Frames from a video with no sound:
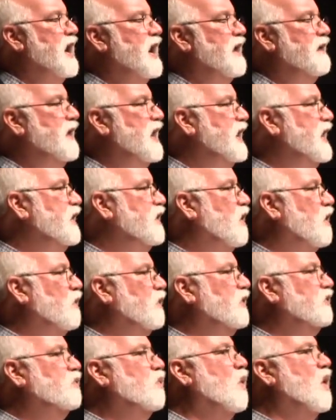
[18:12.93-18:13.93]
And then he'd
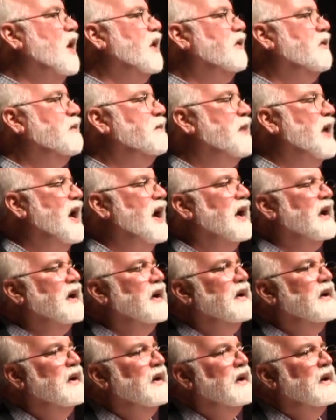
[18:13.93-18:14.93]
always wander
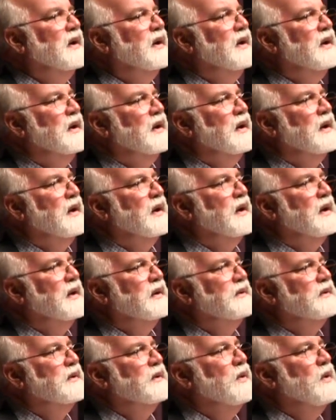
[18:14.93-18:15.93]
back
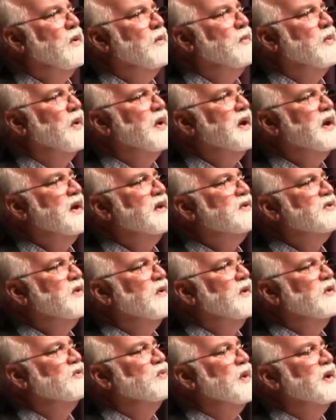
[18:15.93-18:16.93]
uh, to Homeboy. And so
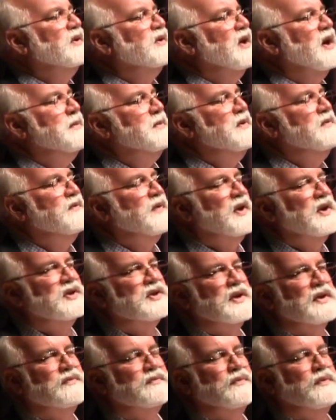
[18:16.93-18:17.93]
this one time he
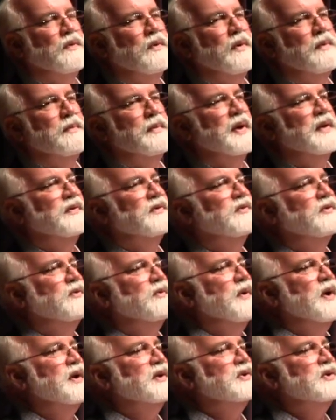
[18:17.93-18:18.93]
finished a four month
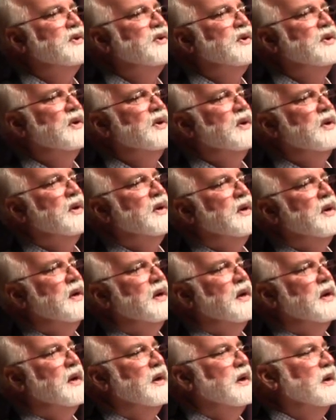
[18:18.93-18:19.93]
stretch
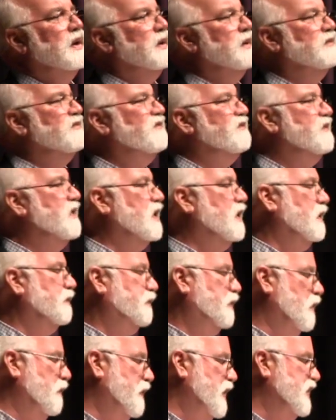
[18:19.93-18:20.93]
uh, a
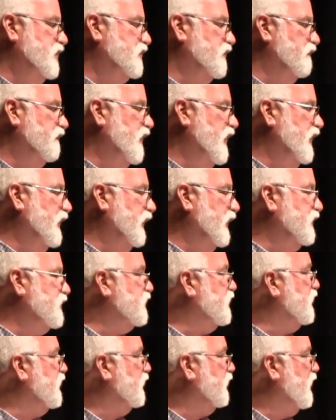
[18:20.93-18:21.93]
probation
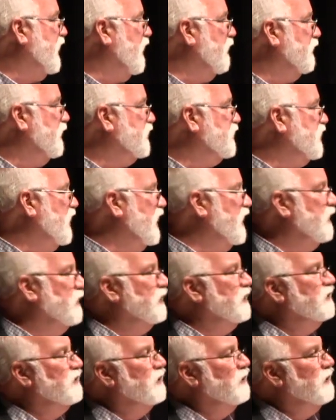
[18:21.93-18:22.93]
violation in county jail.
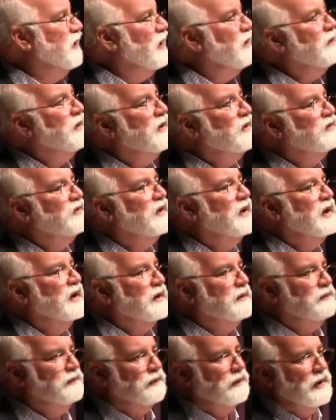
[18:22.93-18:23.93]
And so there he is sitting
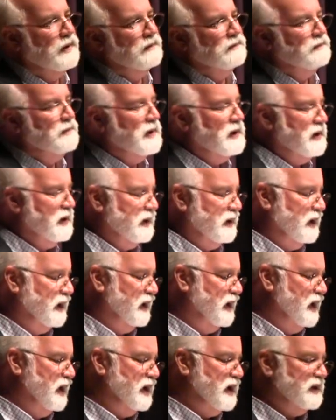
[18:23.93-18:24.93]
in front of me. And
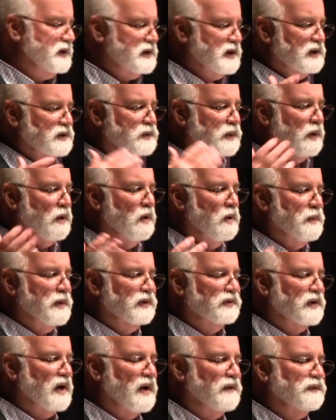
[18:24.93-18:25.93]
he says what
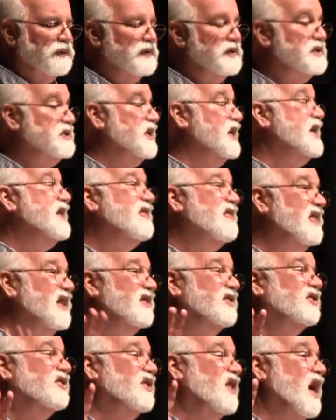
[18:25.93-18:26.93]
homies often say
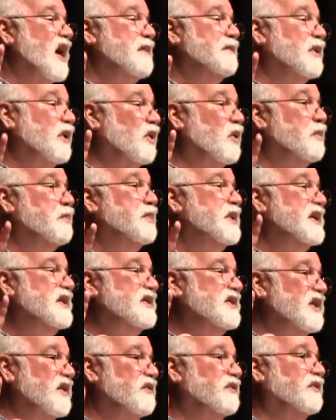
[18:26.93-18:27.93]
this time it'll be
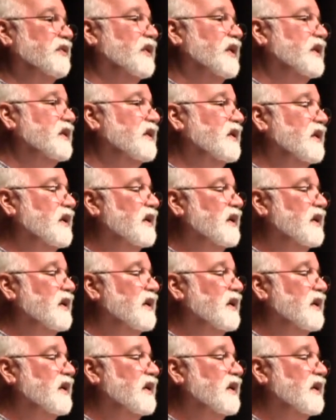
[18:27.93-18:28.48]
different.